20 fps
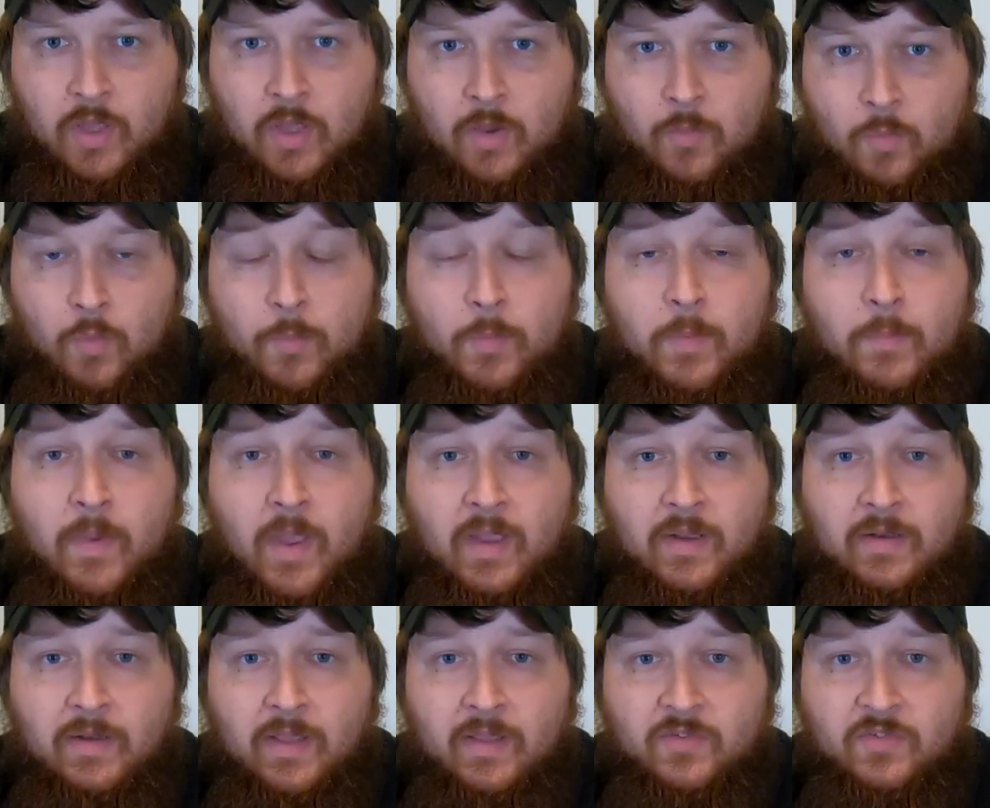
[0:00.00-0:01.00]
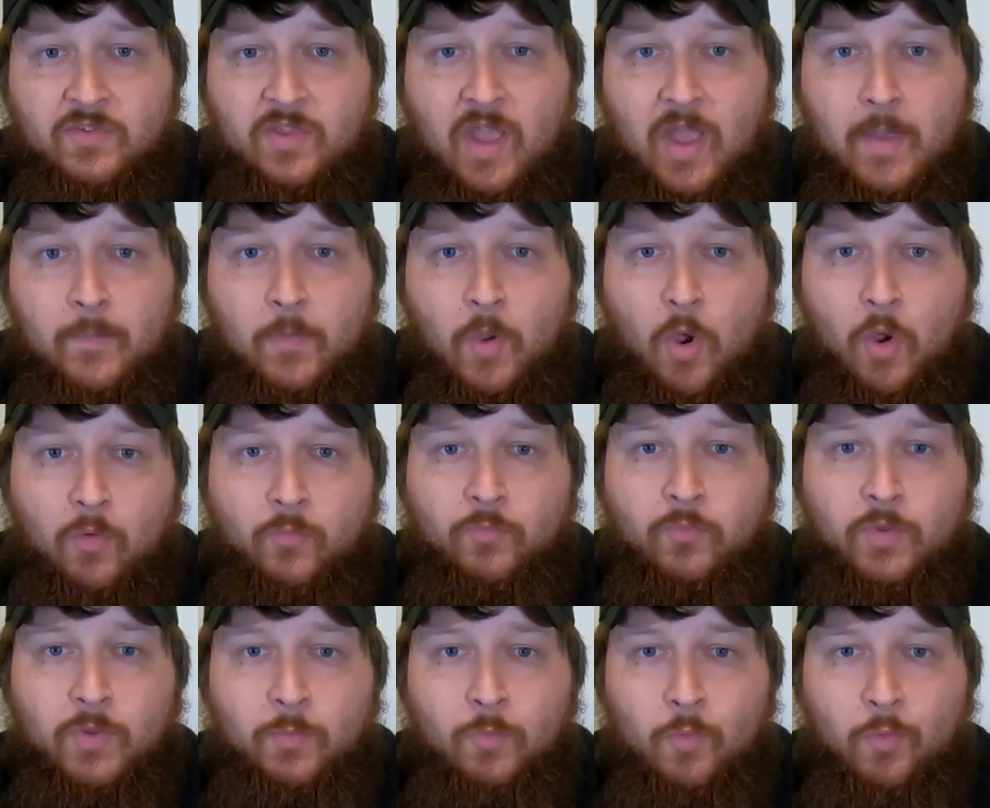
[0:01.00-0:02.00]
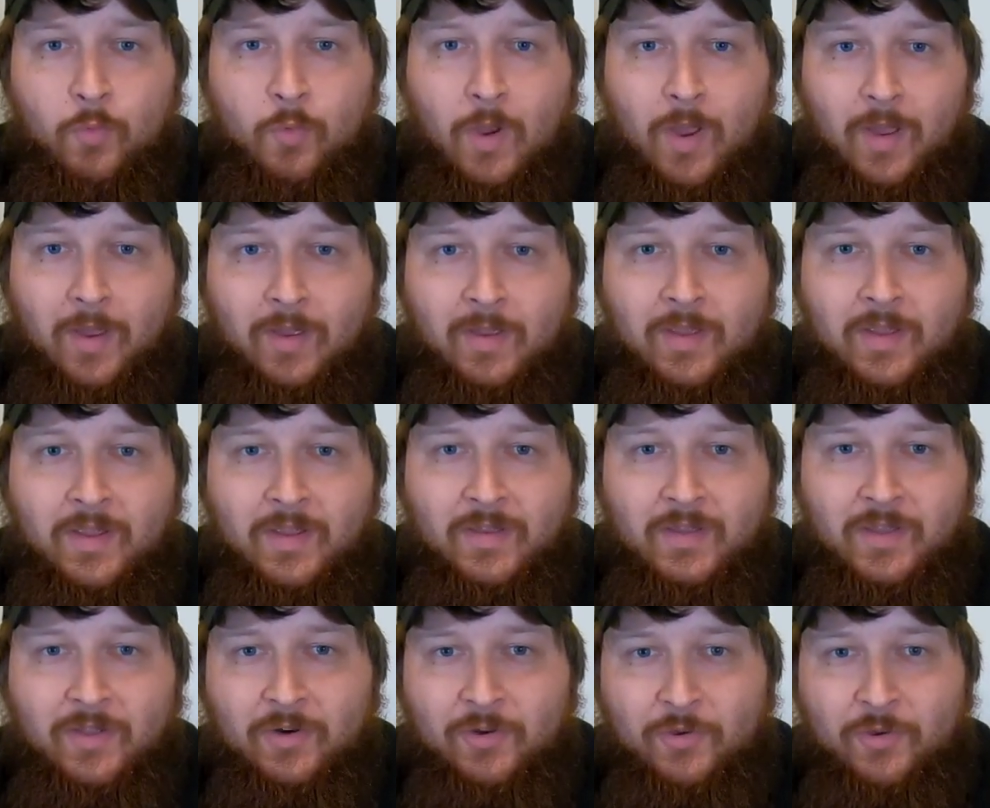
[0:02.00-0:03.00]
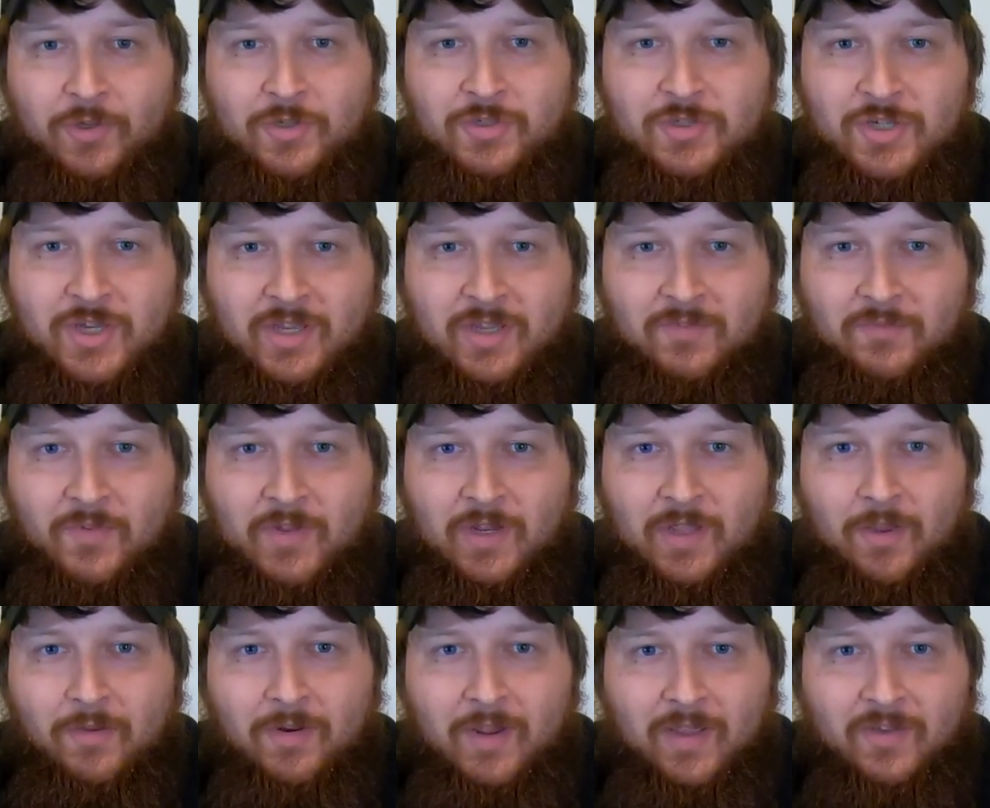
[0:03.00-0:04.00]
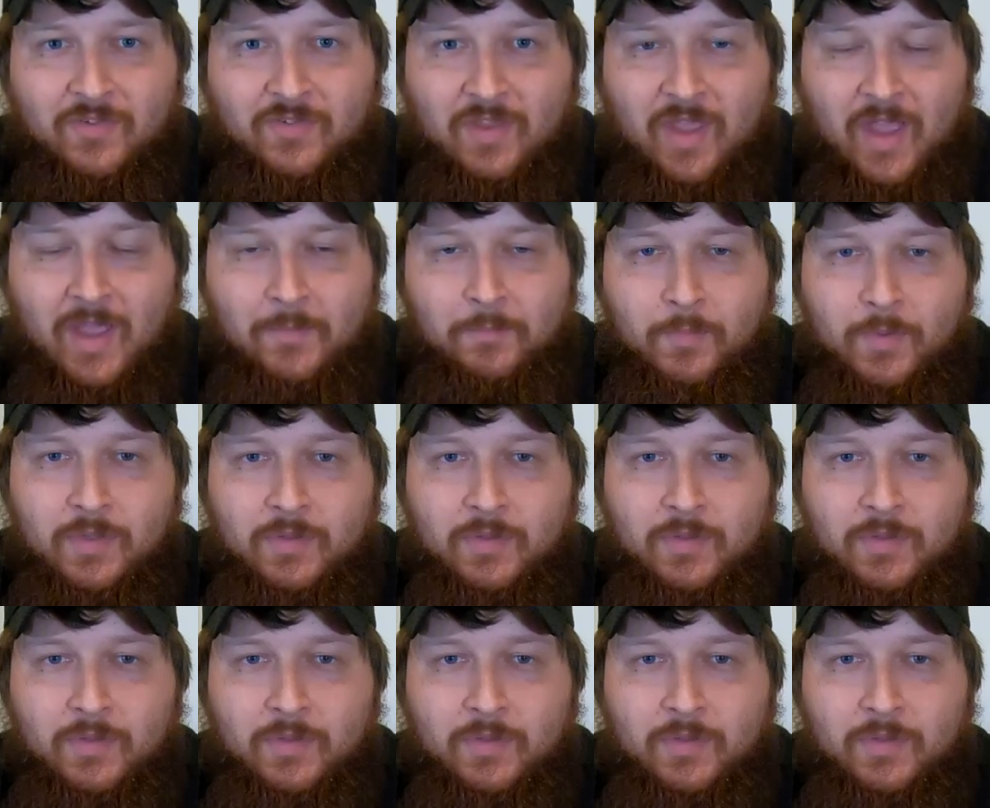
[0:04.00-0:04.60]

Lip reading: We'll be back next time. Hopefully we'll get a good chicken video next time.